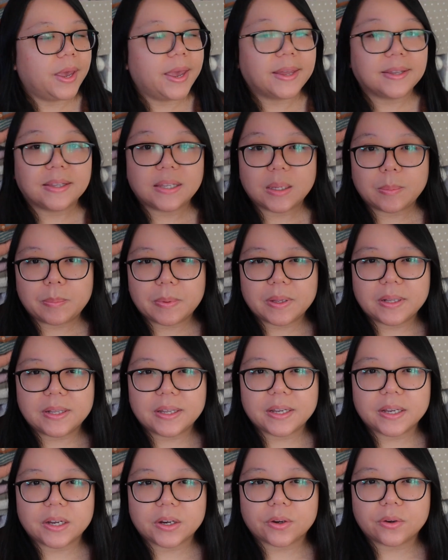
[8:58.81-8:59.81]

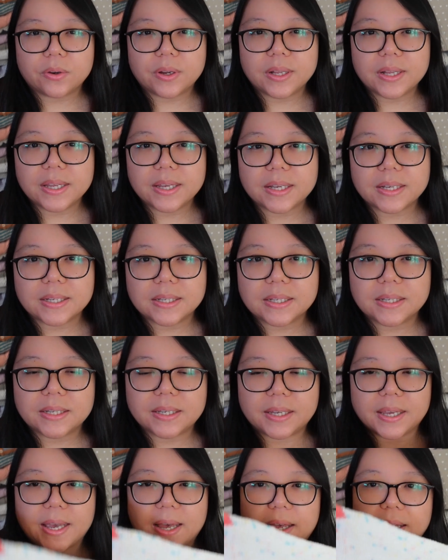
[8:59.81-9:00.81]
anti-peeling acrylic.
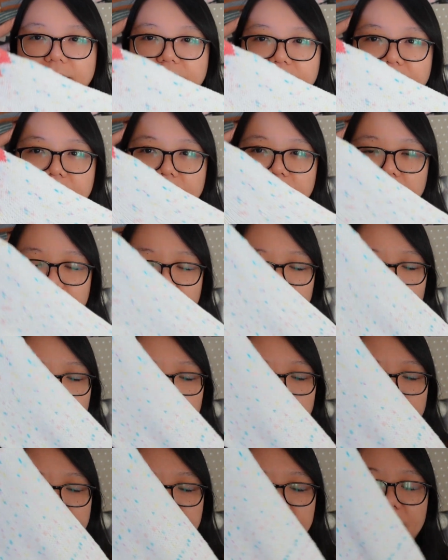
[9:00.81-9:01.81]
Yeah,
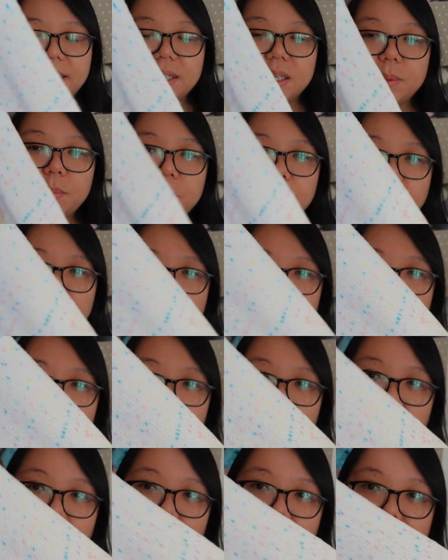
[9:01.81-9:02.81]
so it's anti-peeling
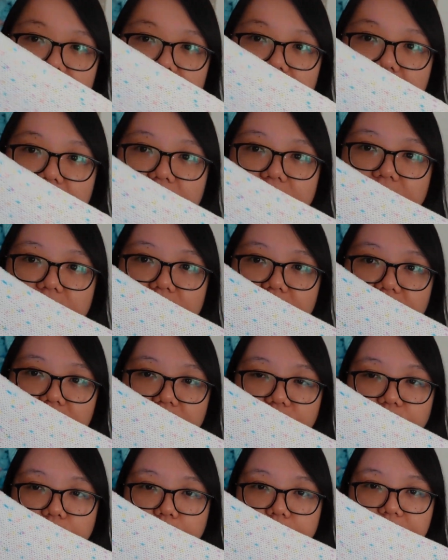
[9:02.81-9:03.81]
acrylic
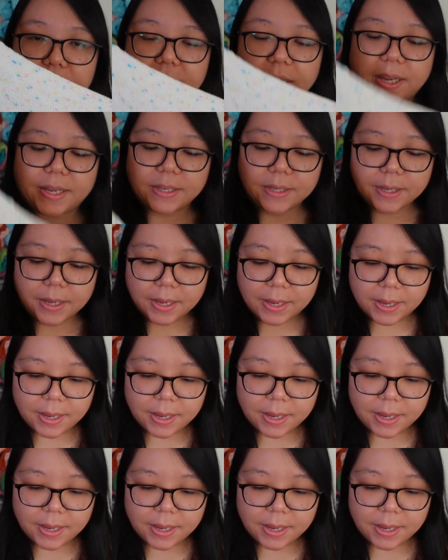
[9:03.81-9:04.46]
100%,